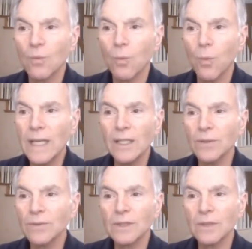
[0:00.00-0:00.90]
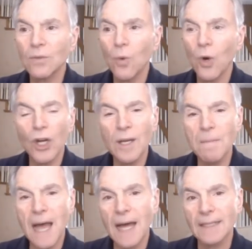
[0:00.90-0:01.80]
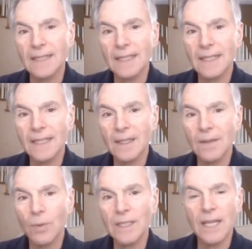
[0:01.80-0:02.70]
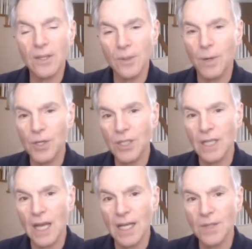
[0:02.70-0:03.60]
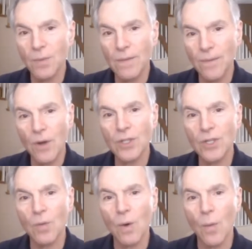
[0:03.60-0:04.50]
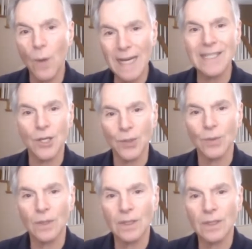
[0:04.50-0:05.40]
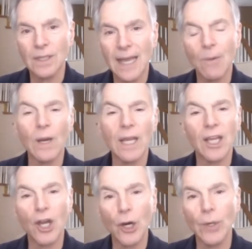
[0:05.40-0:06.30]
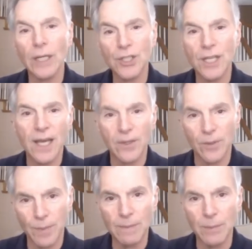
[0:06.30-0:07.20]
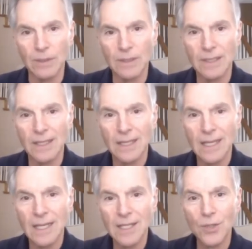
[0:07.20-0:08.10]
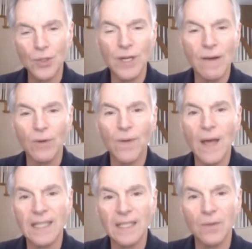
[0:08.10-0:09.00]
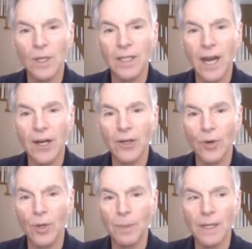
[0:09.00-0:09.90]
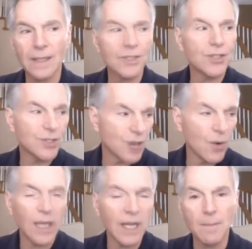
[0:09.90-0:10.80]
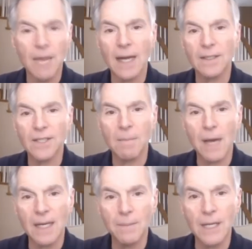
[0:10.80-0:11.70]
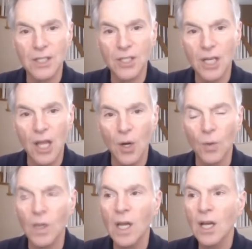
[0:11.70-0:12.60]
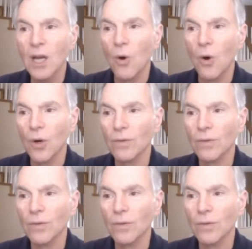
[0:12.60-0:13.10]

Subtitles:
we don't worry about what the other person does. We focus on what we do. And we encourage the other people. So you'll never find anyone in our group joking about somebody being slow, or